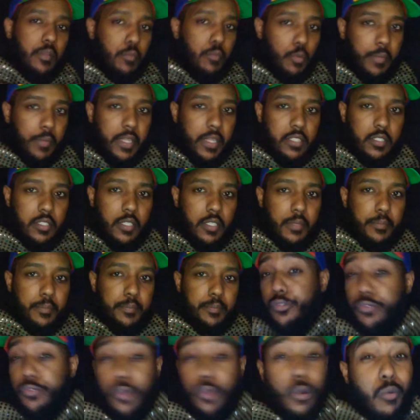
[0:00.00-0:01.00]
the momentum.
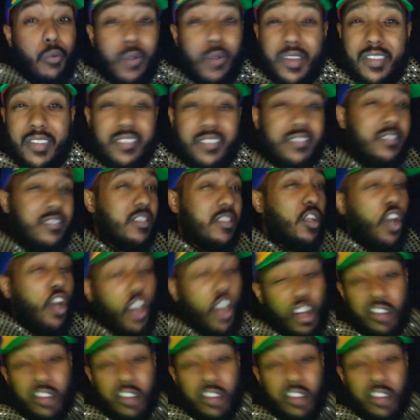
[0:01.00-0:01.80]
You don't want to see